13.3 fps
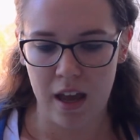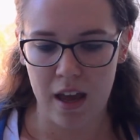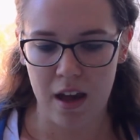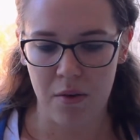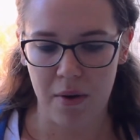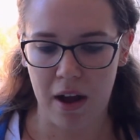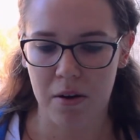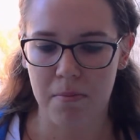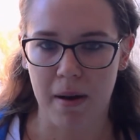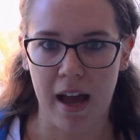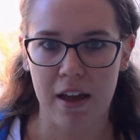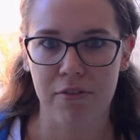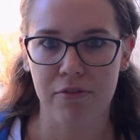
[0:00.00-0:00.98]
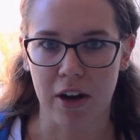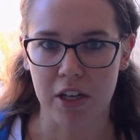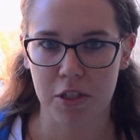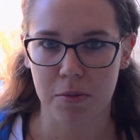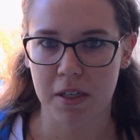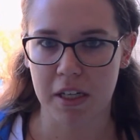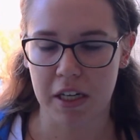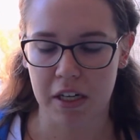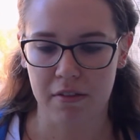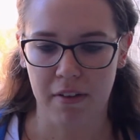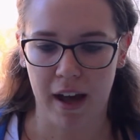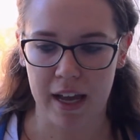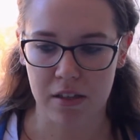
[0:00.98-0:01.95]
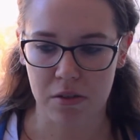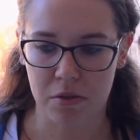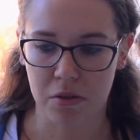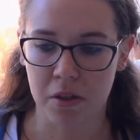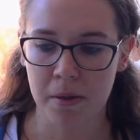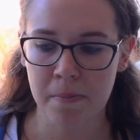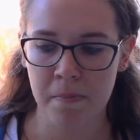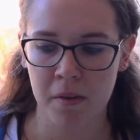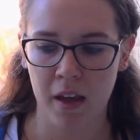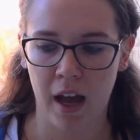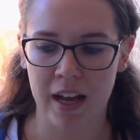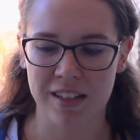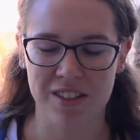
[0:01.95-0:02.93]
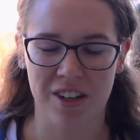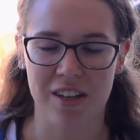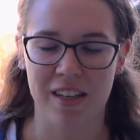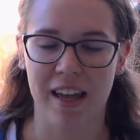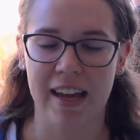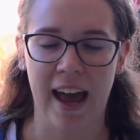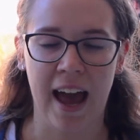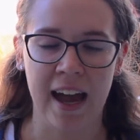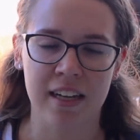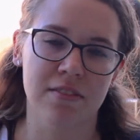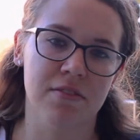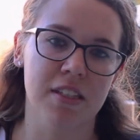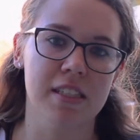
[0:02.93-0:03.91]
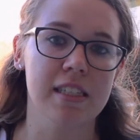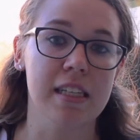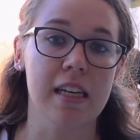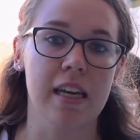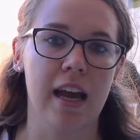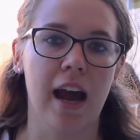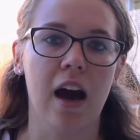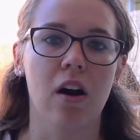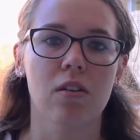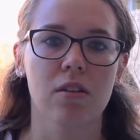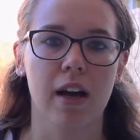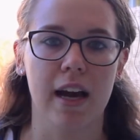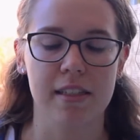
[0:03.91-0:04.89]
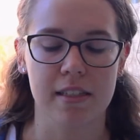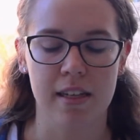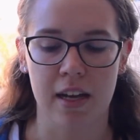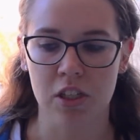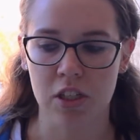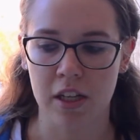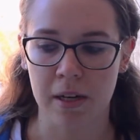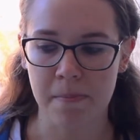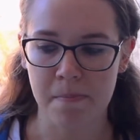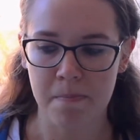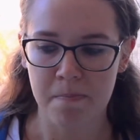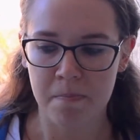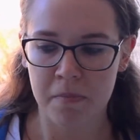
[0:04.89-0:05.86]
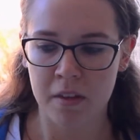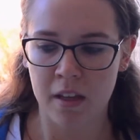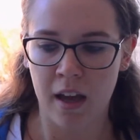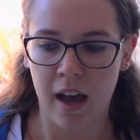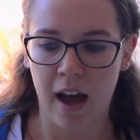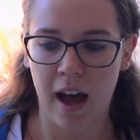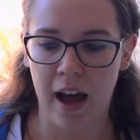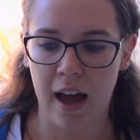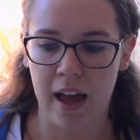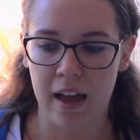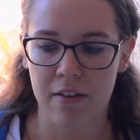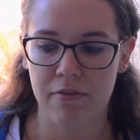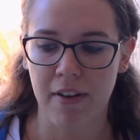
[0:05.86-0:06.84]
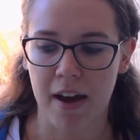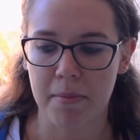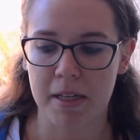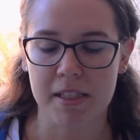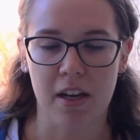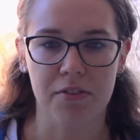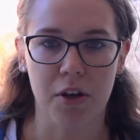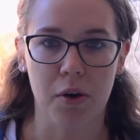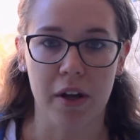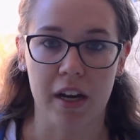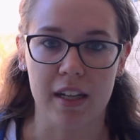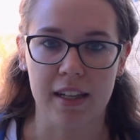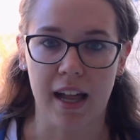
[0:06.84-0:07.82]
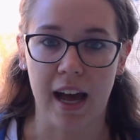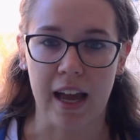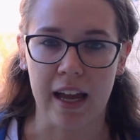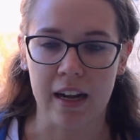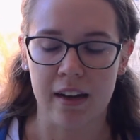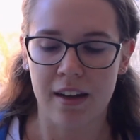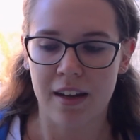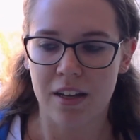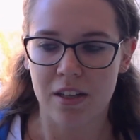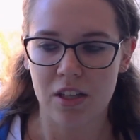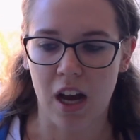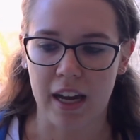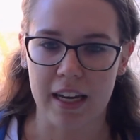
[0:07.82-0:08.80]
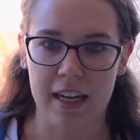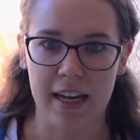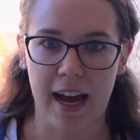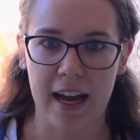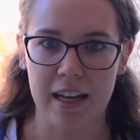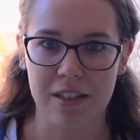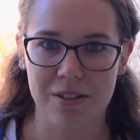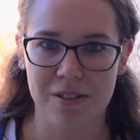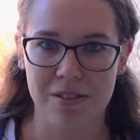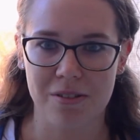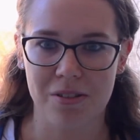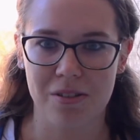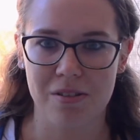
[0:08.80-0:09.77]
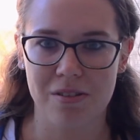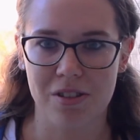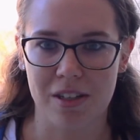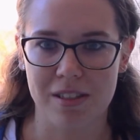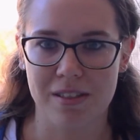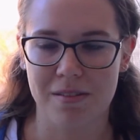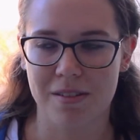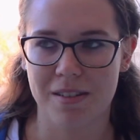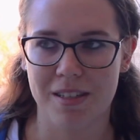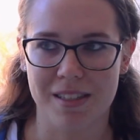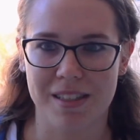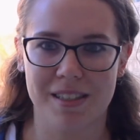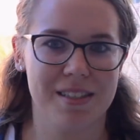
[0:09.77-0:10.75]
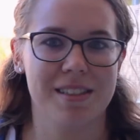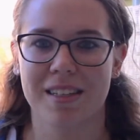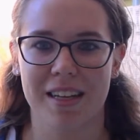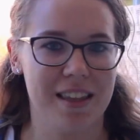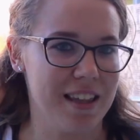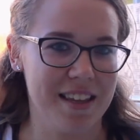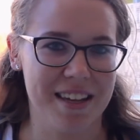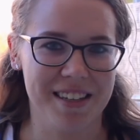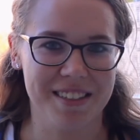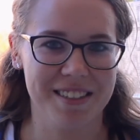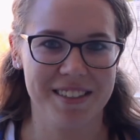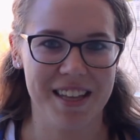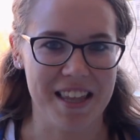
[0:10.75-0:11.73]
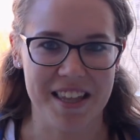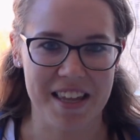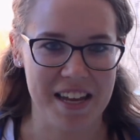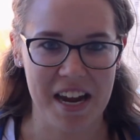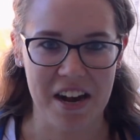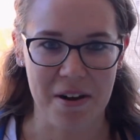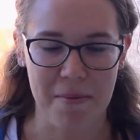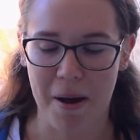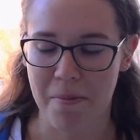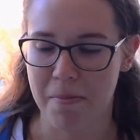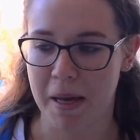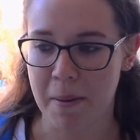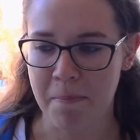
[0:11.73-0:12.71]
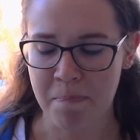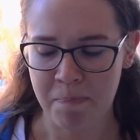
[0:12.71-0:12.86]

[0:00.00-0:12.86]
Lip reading: Around my freshman year of high school, I started actively seeking out guys' attention. I found myself going online, talking to guys just to see that they said that they cared about me.